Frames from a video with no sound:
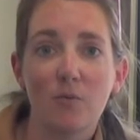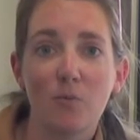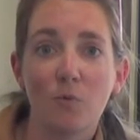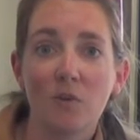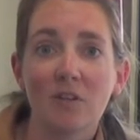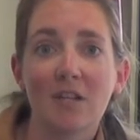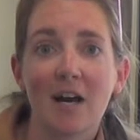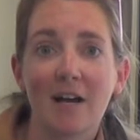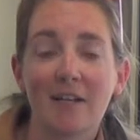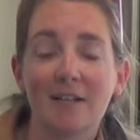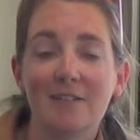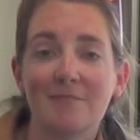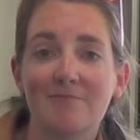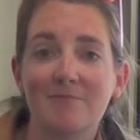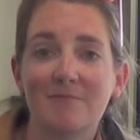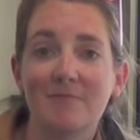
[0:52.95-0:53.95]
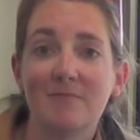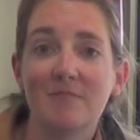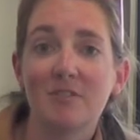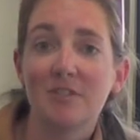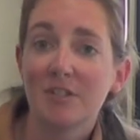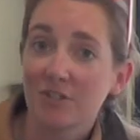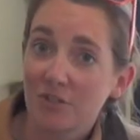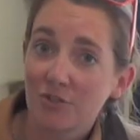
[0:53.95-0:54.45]
will not
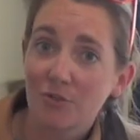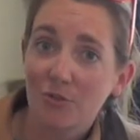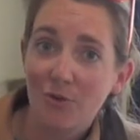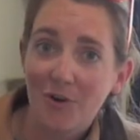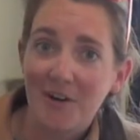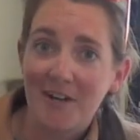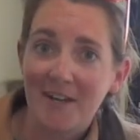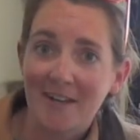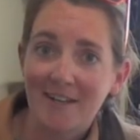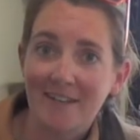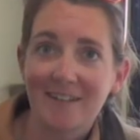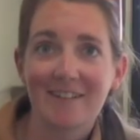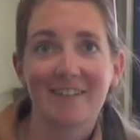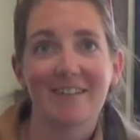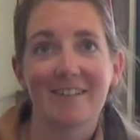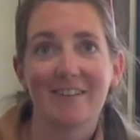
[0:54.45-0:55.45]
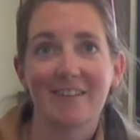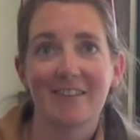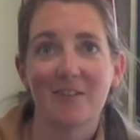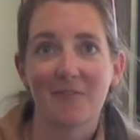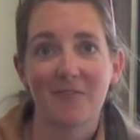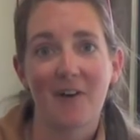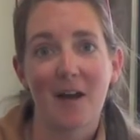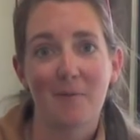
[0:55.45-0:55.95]
destroy the
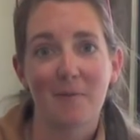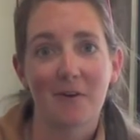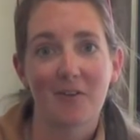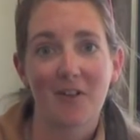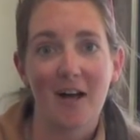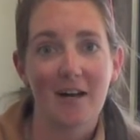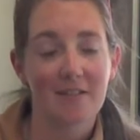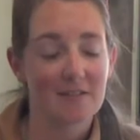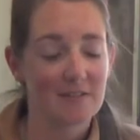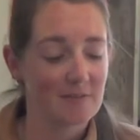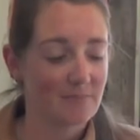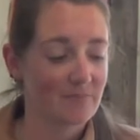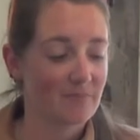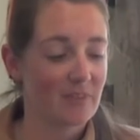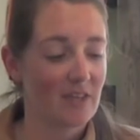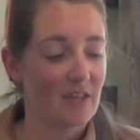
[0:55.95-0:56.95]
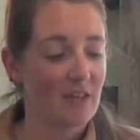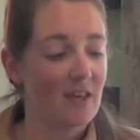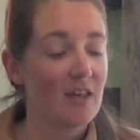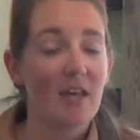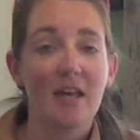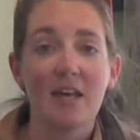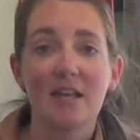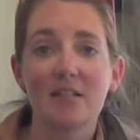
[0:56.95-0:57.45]
fiberglass.
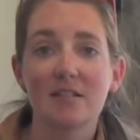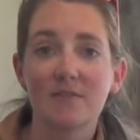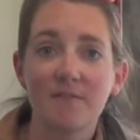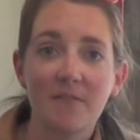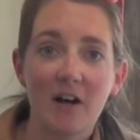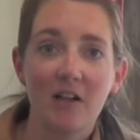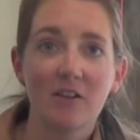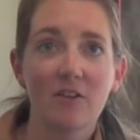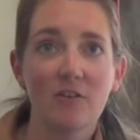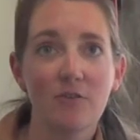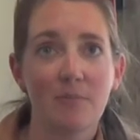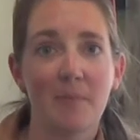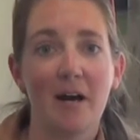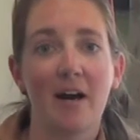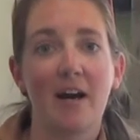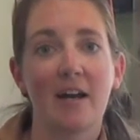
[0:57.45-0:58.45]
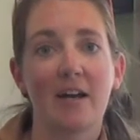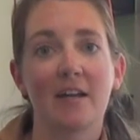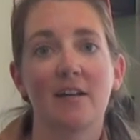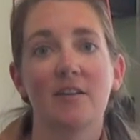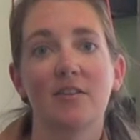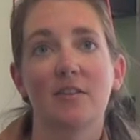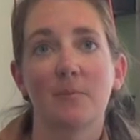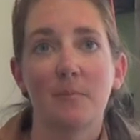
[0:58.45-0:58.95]
It's followed by
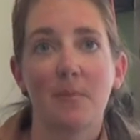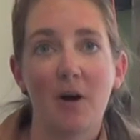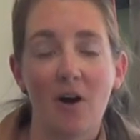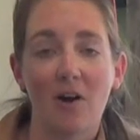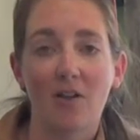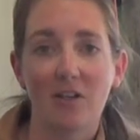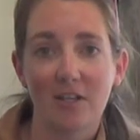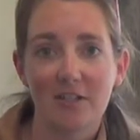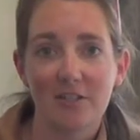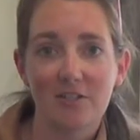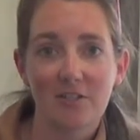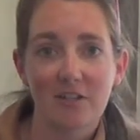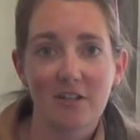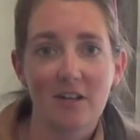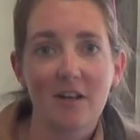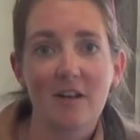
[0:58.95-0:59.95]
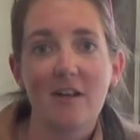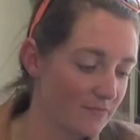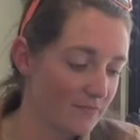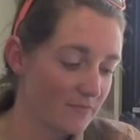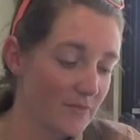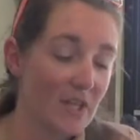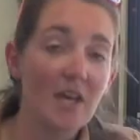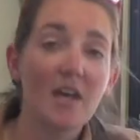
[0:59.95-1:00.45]
the polish.
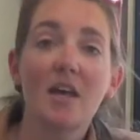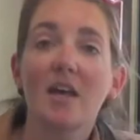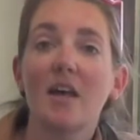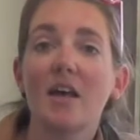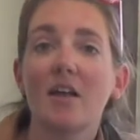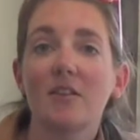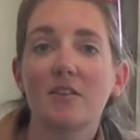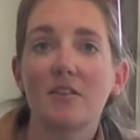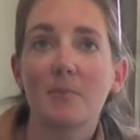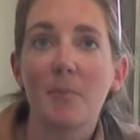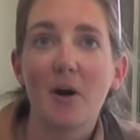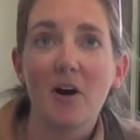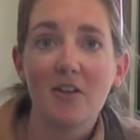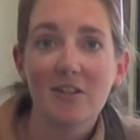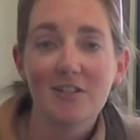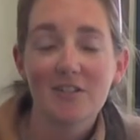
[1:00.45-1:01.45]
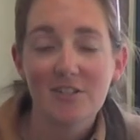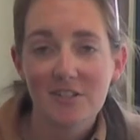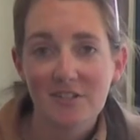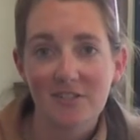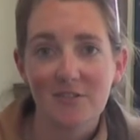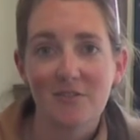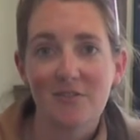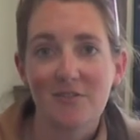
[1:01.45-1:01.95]
The polish
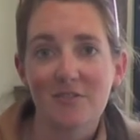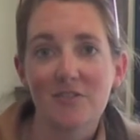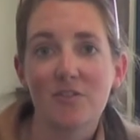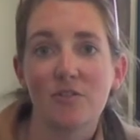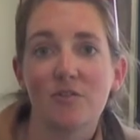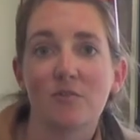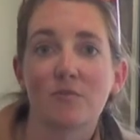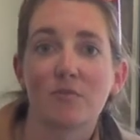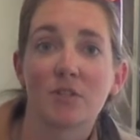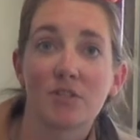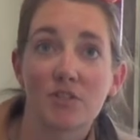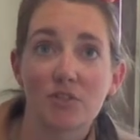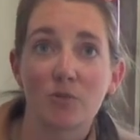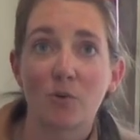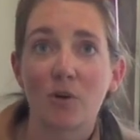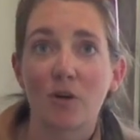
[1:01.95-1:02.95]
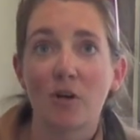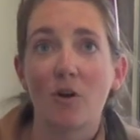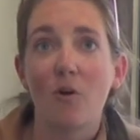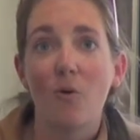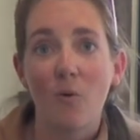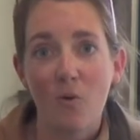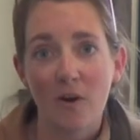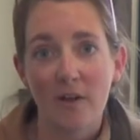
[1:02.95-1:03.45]
is used to restore
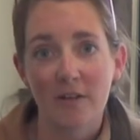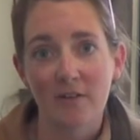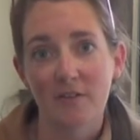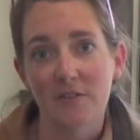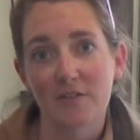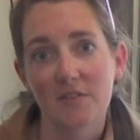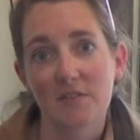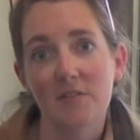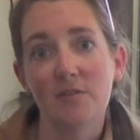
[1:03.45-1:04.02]
oils